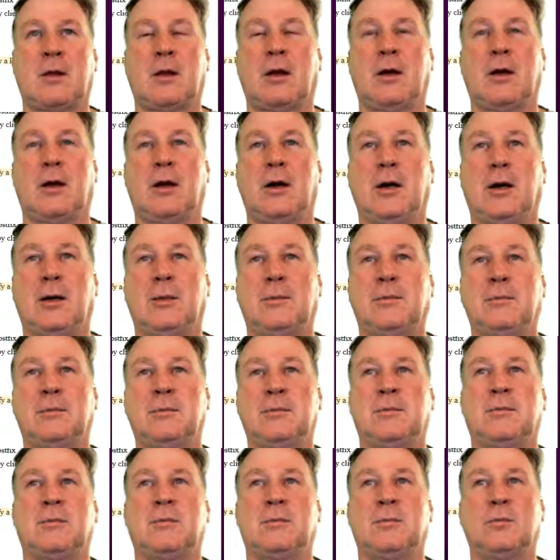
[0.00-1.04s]

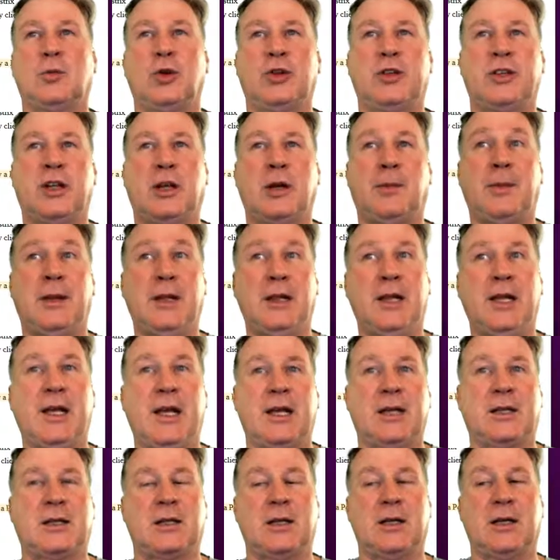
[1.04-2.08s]
will set up a
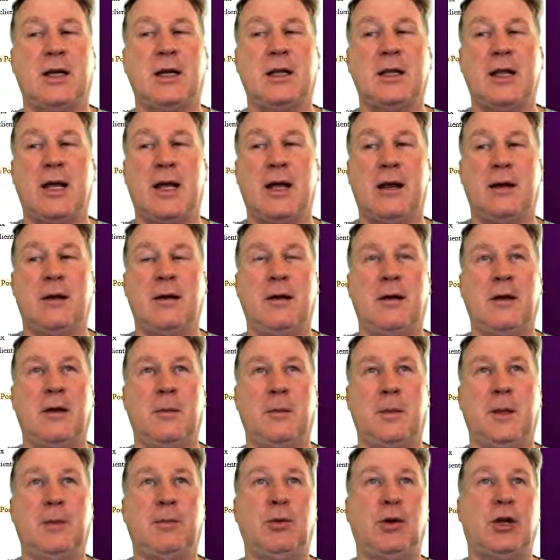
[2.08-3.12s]
list, and then
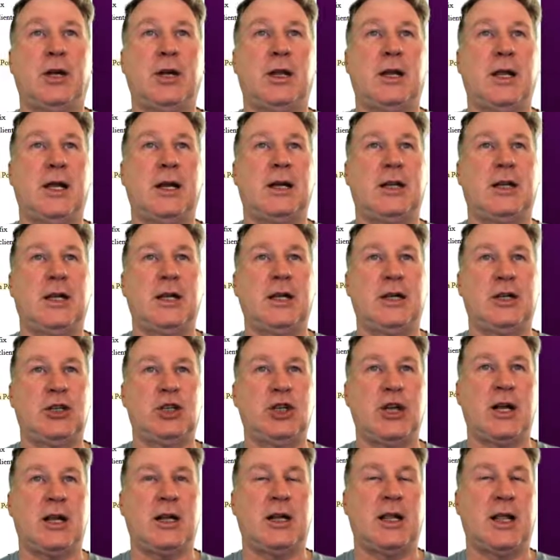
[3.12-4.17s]
people can then
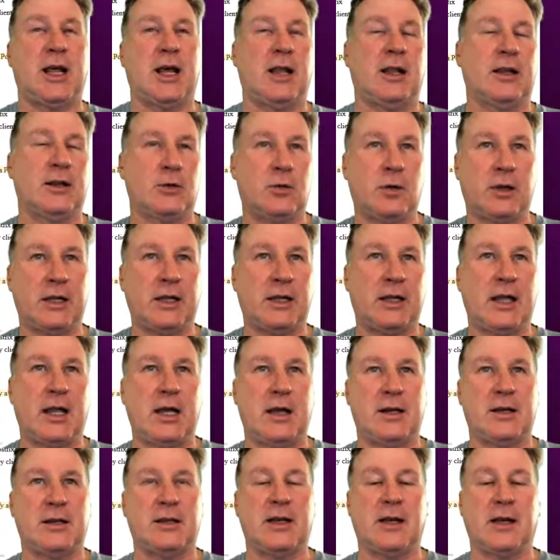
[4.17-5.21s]
check to that list. We'll get to that
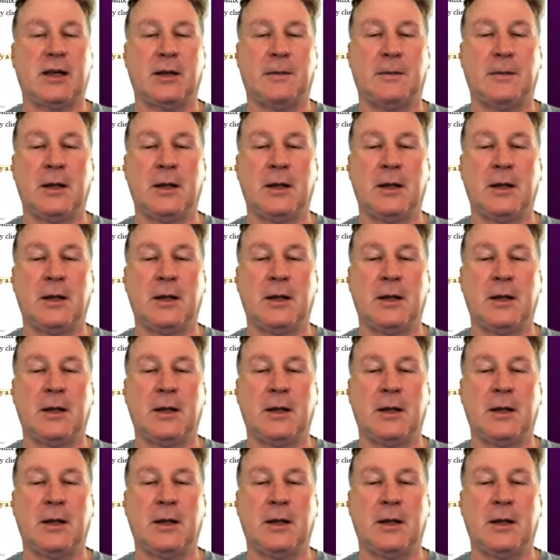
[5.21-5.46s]
in a second.